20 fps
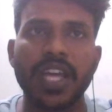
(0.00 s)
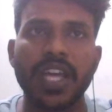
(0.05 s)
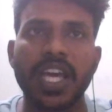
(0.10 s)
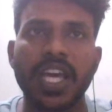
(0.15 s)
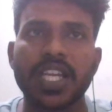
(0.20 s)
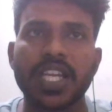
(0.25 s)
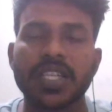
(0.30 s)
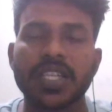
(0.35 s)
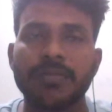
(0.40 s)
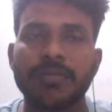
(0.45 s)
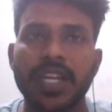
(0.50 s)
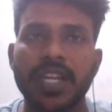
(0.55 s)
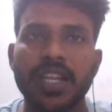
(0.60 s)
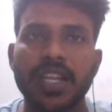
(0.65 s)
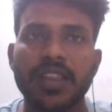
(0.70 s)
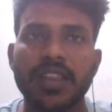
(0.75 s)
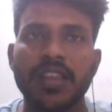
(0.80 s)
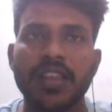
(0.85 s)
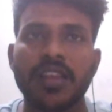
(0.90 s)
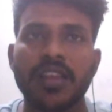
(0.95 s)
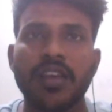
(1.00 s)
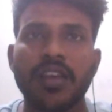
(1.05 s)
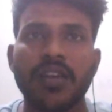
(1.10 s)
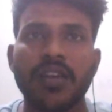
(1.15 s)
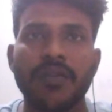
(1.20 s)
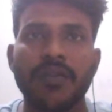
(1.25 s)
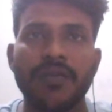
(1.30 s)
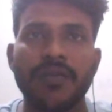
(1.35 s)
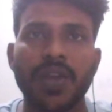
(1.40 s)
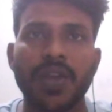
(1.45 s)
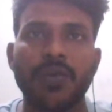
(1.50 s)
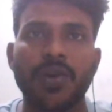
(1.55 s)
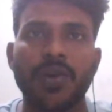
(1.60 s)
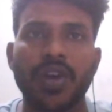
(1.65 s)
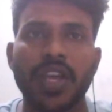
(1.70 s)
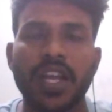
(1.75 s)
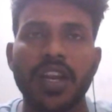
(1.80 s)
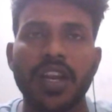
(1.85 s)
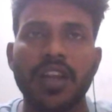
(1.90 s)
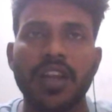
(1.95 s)
If noise margin is high, then it is
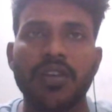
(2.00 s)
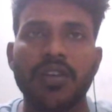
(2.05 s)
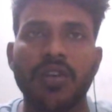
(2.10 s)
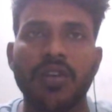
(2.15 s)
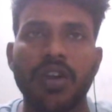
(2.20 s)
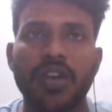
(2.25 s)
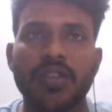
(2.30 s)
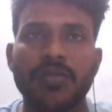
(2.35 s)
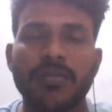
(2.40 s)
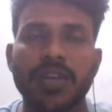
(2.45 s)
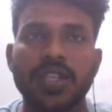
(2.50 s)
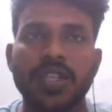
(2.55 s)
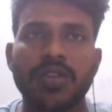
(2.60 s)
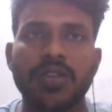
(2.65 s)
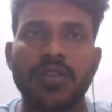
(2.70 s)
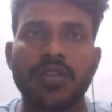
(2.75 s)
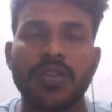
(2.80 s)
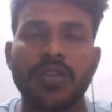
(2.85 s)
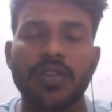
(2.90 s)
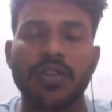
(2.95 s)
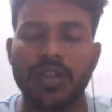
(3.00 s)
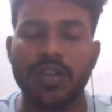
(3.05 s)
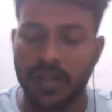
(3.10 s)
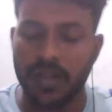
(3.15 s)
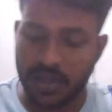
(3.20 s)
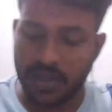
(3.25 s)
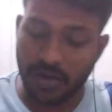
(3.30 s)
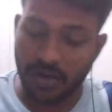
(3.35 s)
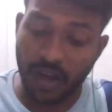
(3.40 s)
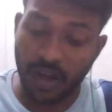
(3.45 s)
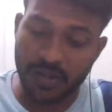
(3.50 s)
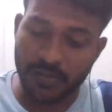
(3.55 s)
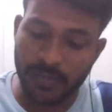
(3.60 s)
a chance of getting wrong output.